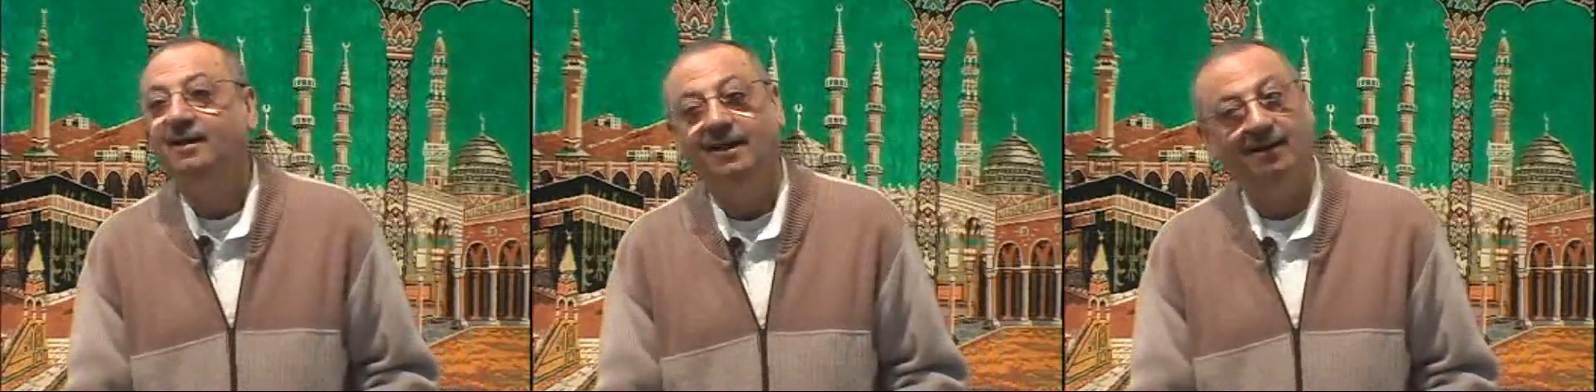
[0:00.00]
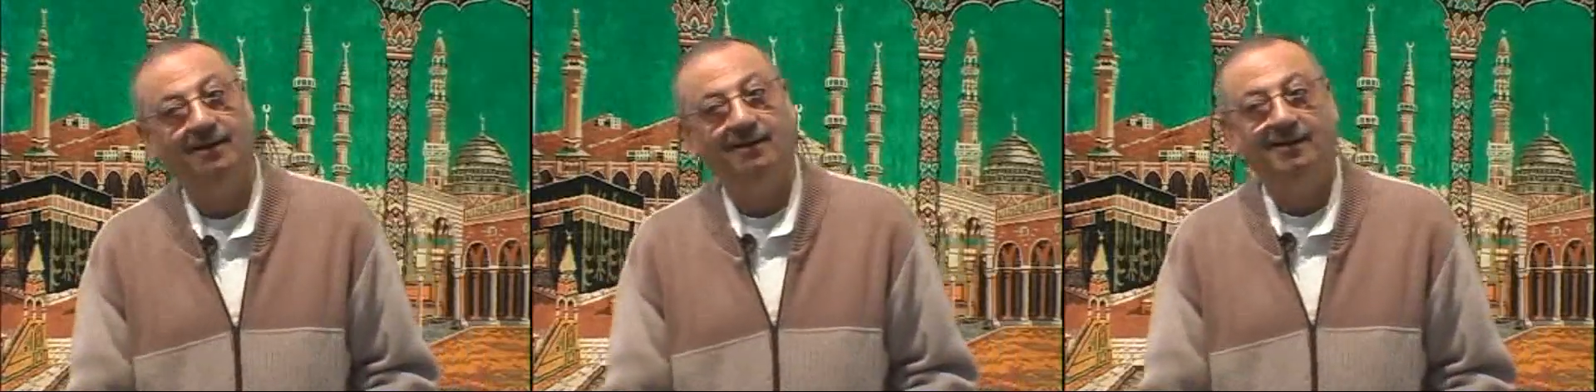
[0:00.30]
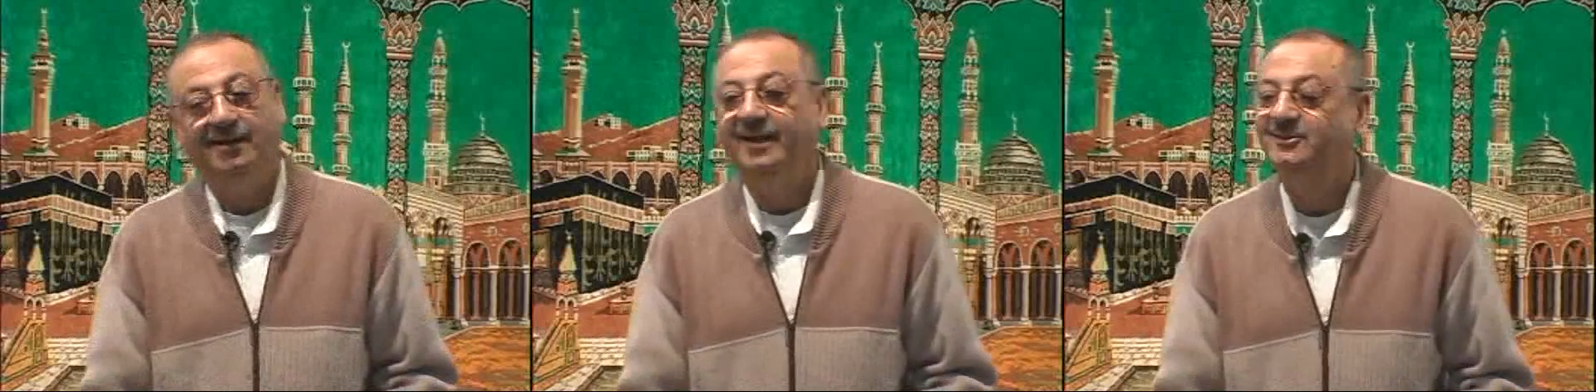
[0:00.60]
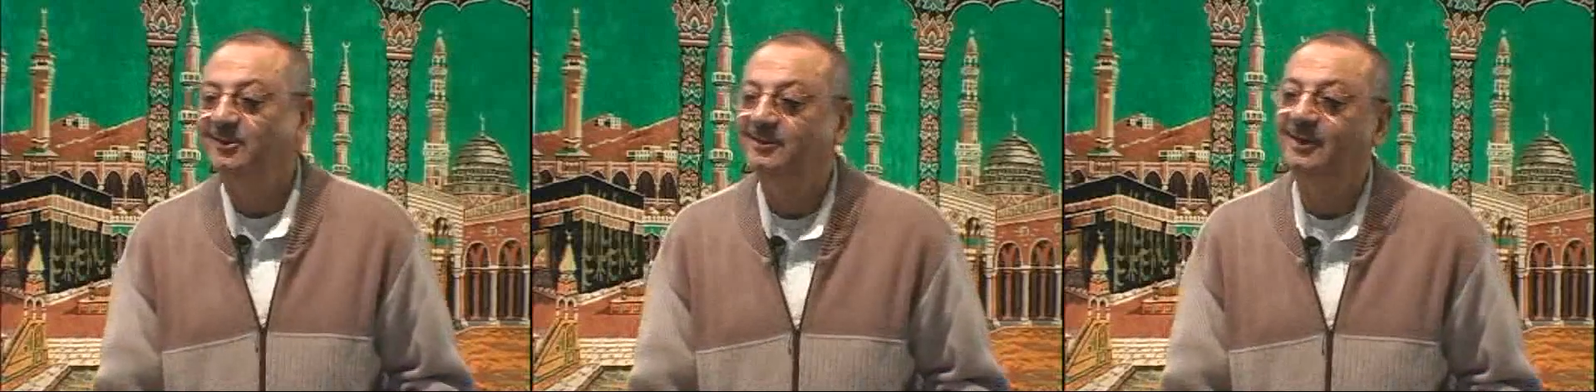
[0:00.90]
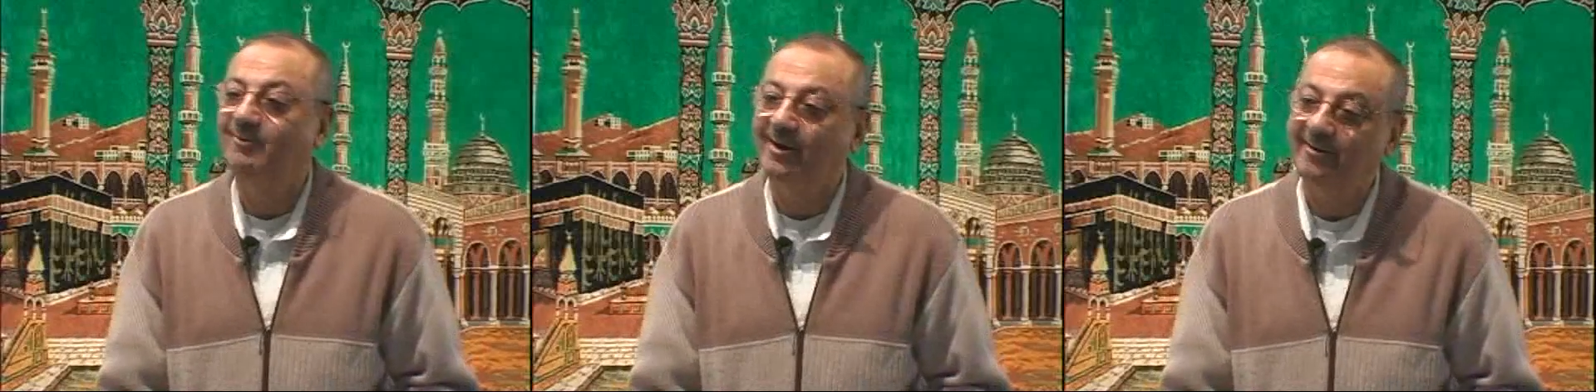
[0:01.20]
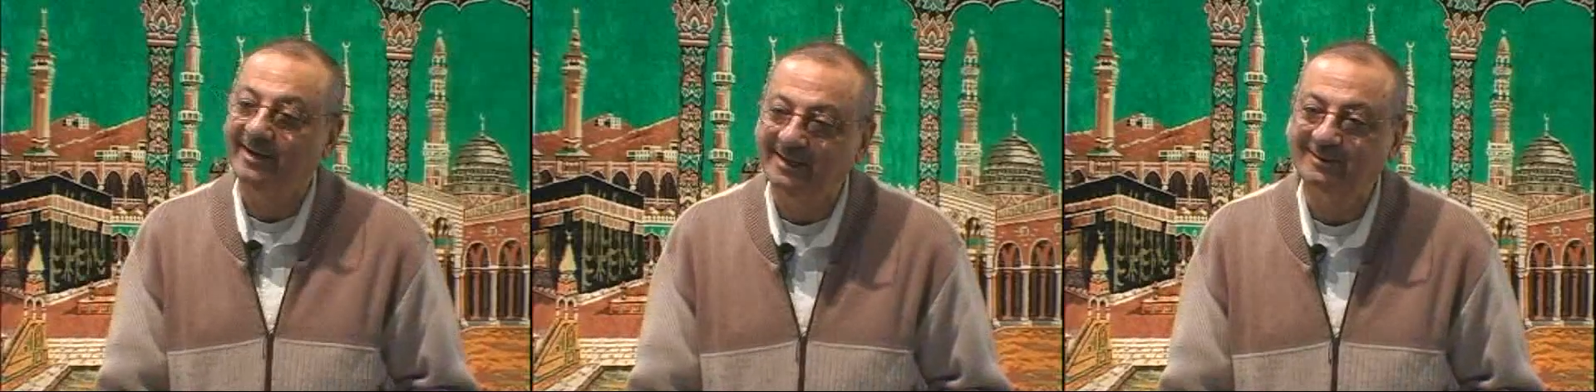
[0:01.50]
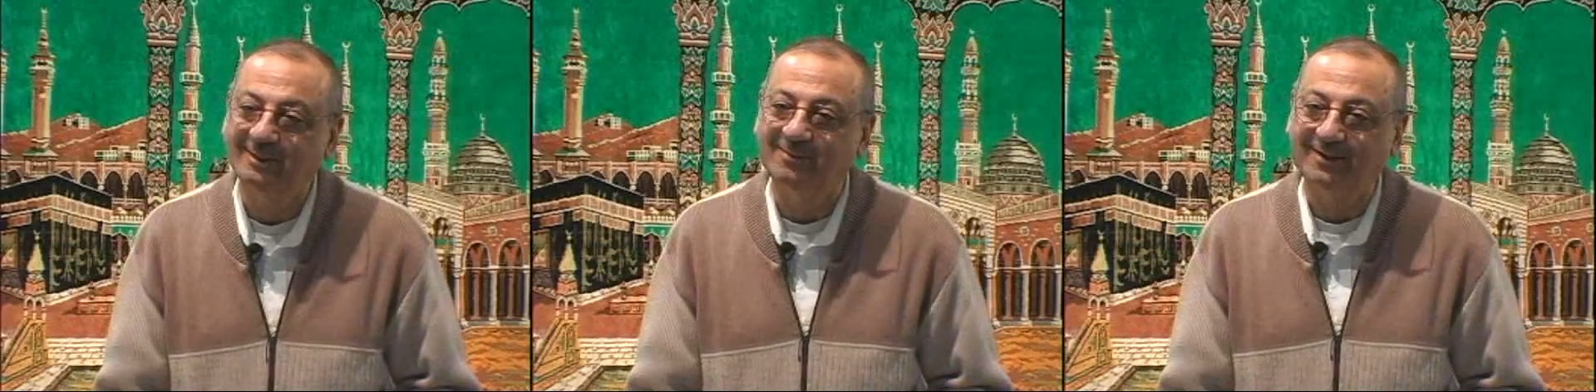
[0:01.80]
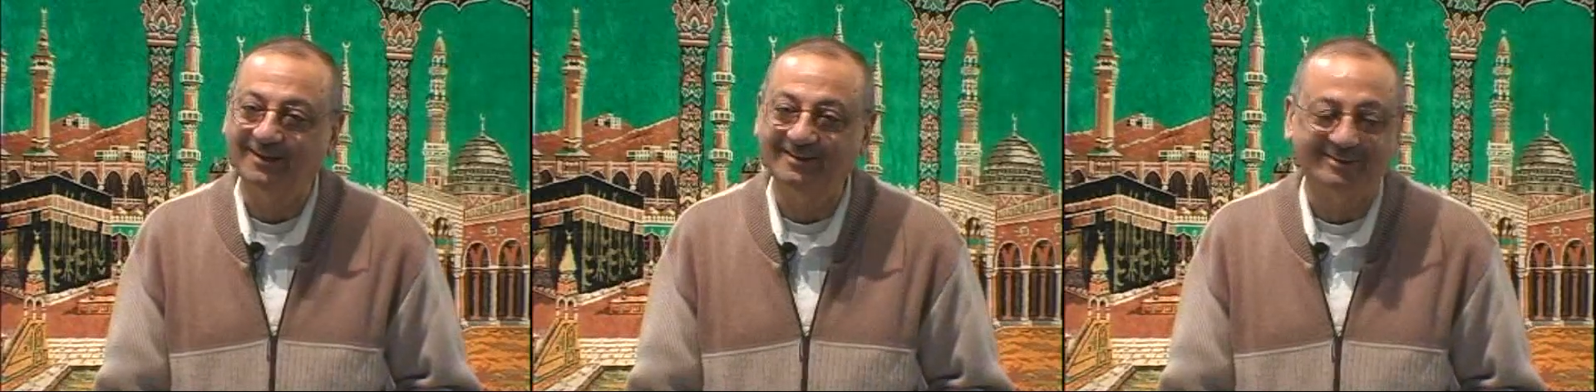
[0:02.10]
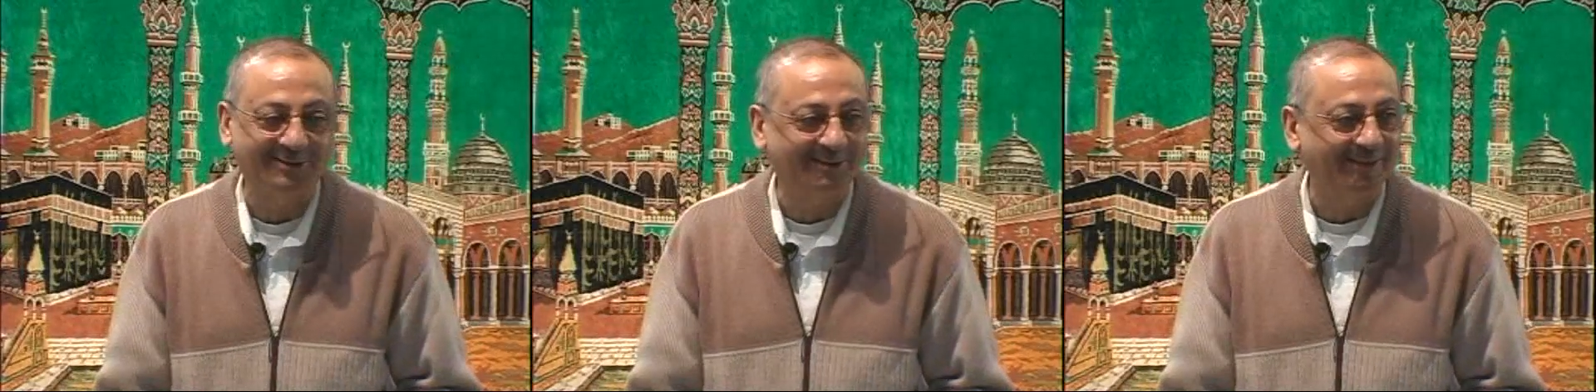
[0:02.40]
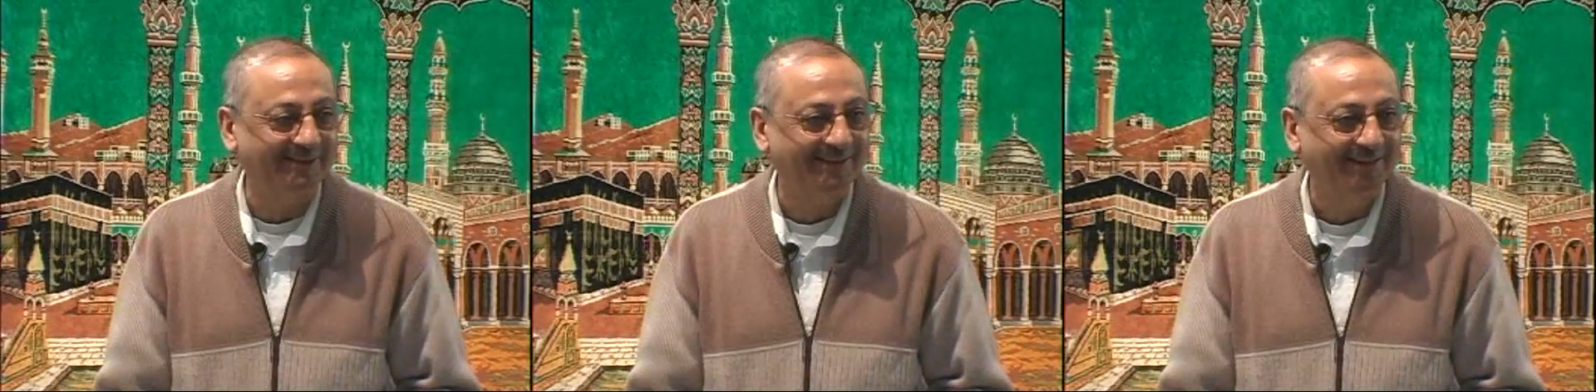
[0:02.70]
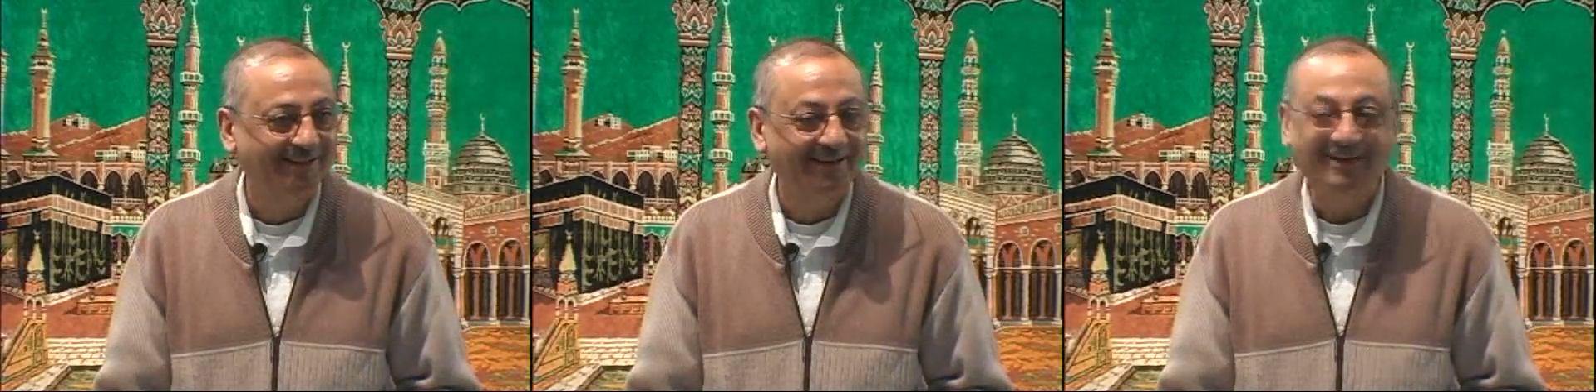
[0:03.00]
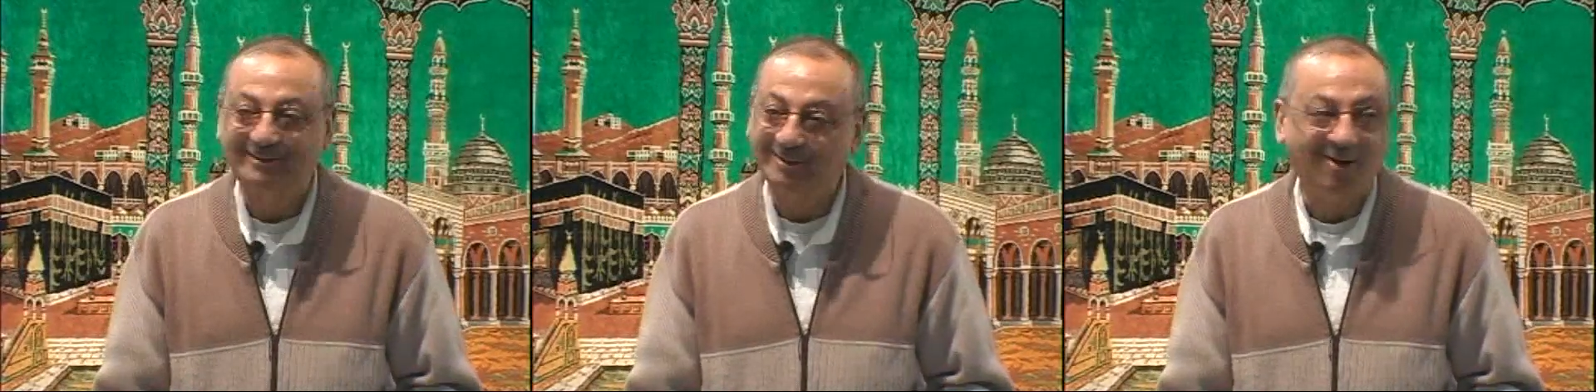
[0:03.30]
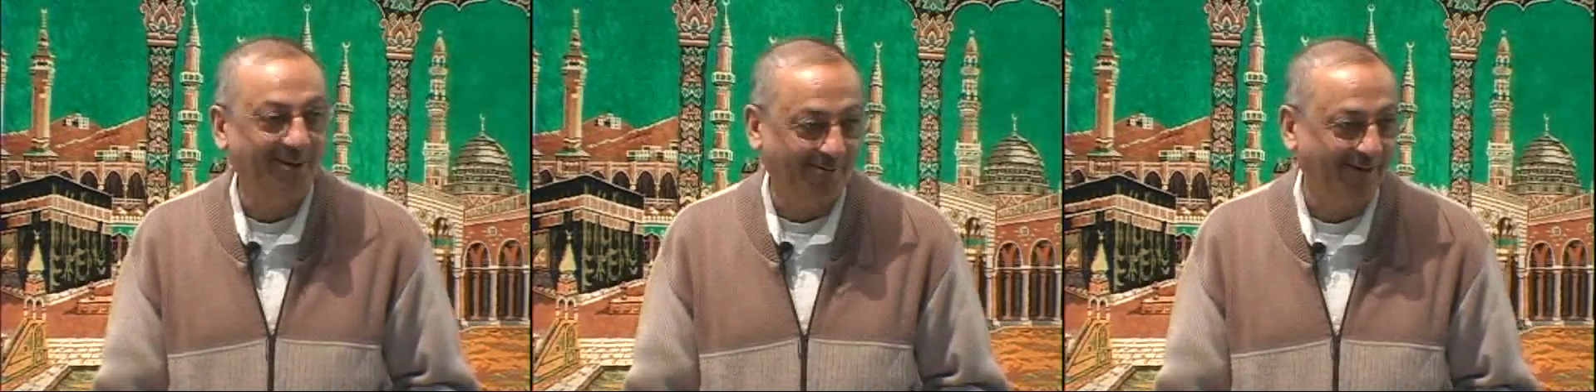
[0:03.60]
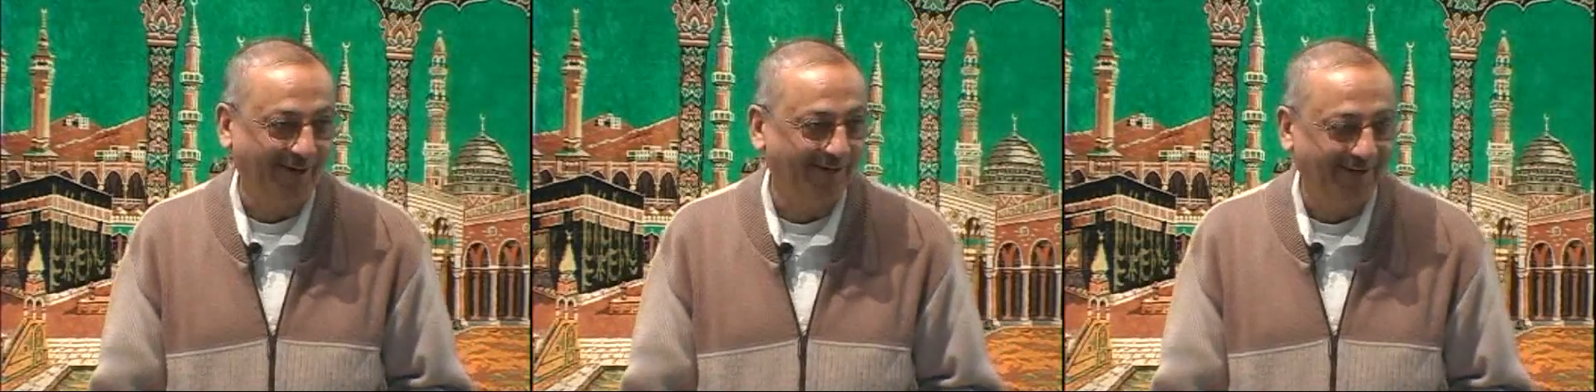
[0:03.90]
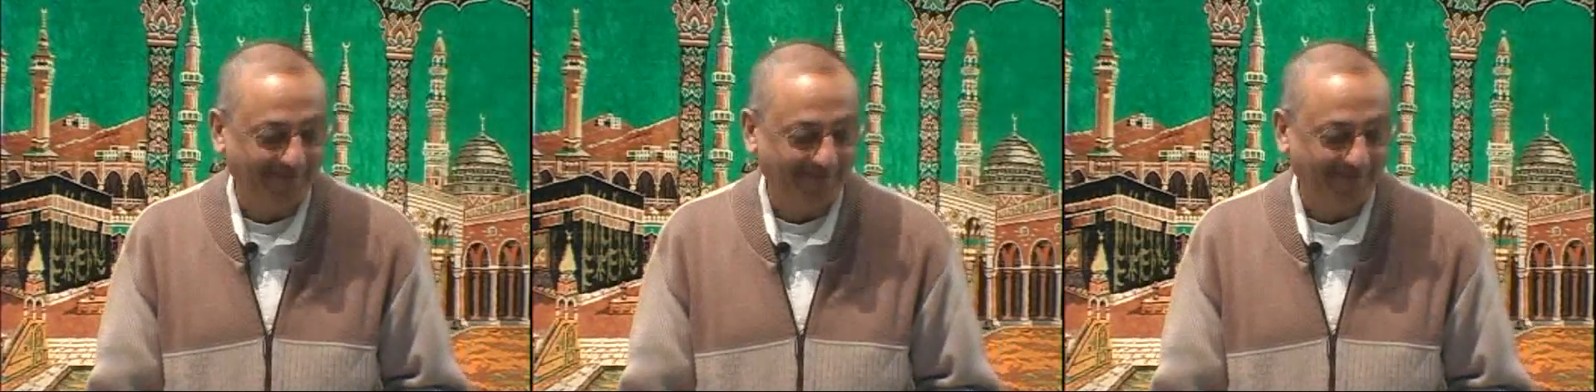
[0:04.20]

And isn't it very easy, brothers and sisters? It's not difficult.